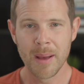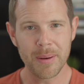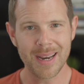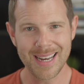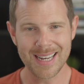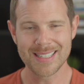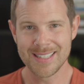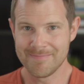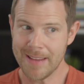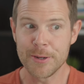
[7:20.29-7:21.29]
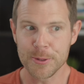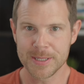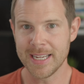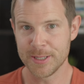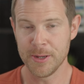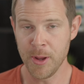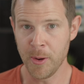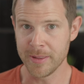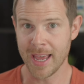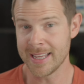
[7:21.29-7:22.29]
but it is interesting to
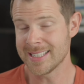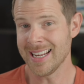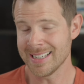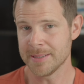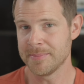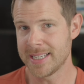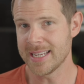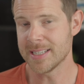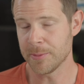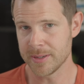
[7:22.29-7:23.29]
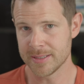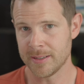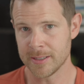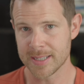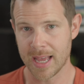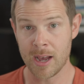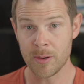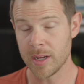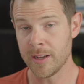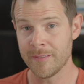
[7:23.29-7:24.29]
note that he's getting some decent results
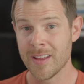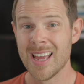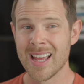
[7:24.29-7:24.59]
out of